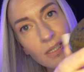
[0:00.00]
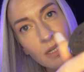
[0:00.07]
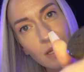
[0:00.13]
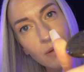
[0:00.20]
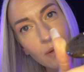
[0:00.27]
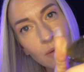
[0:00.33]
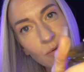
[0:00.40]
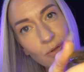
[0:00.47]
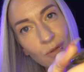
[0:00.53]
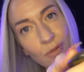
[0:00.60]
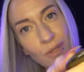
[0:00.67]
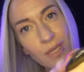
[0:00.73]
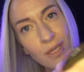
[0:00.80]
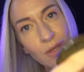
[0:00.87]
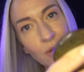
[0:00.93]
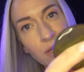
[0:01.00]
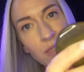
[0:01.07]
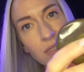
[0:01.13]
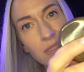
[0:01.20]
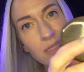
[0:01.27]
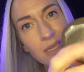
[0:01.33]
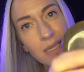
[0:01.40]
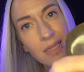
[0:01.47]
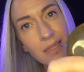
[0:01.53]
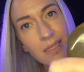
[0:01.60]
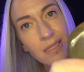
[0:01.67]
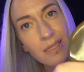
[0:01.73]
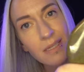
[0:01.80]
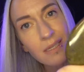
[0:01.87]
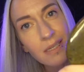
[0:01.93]
Now I don't think you can see
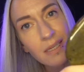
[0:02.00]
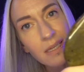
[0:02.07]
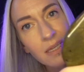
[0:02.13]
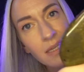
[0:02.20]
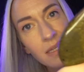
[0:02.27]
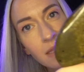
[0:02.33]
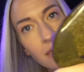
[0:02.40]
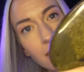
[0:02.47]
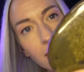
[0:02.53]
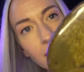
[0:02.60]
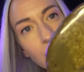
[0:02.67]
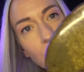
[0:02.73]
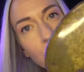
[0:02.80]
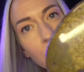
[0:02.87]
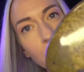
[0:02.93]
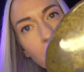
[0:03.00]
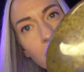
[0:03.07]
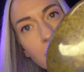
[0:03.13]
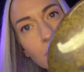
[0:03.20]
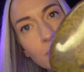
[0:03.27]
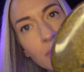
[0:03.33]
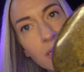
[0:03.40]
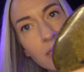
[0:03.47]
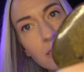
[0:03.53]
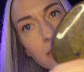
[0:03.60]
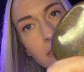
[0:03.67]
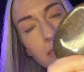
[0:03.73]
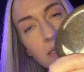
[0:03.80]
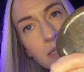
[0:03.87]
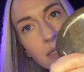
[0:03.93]
the glittery bits, but
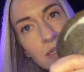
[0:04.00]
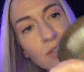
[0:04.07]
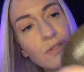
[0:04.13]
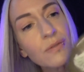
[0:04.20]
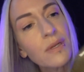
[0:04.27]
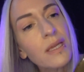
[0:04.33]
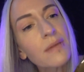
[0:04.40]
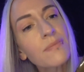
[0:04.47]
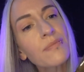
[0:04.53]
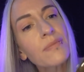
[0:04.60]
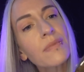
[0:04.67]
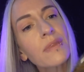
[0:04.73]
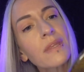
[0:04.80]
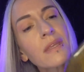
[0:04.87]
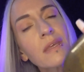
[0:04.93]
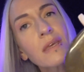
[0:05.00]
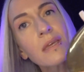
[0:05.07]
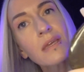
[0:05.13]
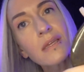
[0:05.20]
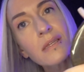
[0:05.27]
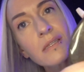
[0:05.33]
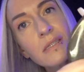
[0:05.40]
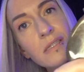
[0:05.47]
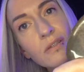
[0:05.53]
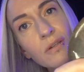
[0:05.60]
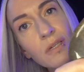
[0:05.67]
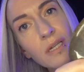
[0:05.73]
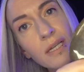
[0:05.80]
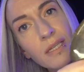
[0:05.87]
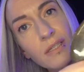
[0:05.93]
it's glittery. It's got
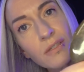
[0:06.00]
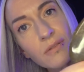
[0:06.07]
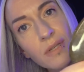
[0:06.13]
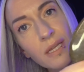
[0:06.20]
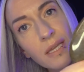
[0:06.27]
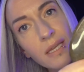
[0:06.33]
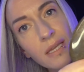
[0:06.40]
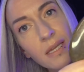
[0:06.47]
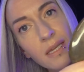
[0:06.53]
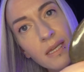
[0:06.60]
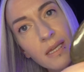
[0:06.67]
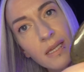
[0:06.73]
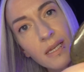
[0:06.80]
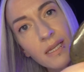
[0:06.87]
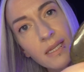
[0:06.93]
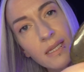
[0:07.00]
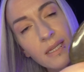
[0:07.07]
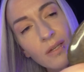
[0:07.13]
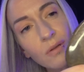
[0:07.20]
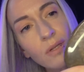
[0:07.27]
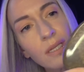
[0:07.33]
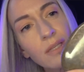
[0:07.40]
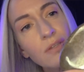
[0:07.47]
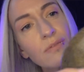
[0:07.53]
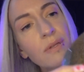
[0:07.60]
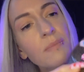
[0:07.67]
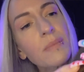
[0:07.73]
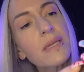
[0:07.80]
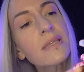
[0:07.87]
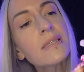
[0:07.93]
little glittery
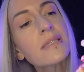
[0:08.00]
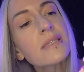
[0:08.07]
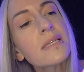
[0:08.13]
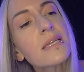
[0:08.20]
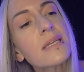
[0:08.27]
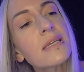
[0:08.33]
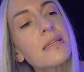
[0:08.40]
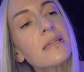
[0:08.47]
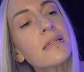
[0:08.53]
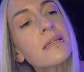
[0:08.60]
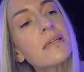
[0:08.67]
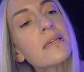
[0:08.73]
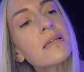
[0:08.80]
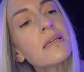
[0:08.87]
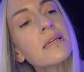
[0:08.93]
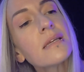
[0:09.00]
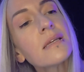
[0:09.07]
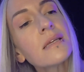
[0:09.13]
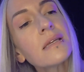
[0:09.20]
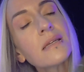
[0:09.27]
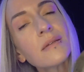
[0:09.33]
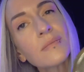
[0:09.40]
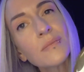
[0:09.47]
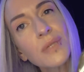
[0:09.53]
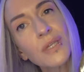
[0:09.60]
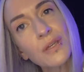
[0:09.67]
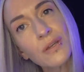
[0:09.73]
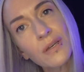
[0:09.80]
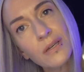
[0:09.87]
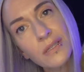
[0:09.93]
pieces in it, but you
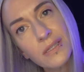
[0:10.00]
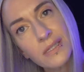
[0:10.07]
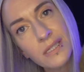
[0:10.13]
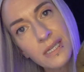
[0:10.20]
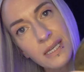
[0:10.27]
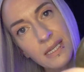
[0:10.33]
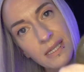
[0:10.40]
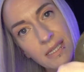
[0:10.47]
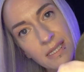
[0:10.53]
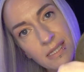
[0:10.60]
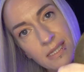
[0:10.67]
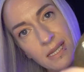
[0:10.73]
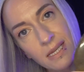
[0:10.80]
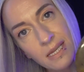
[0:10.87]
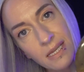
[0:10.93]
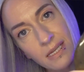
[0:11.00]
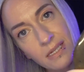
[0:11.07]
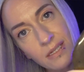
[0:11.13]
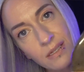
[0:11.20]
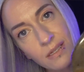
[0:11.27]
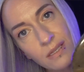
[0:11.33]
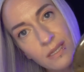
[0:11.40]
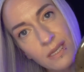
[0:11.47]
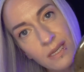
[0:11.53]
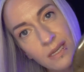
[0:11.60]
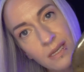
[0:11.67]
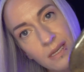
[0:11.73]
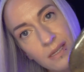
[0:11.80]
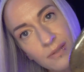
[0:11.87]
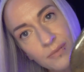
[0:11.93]
can't see it in this light, I don't think.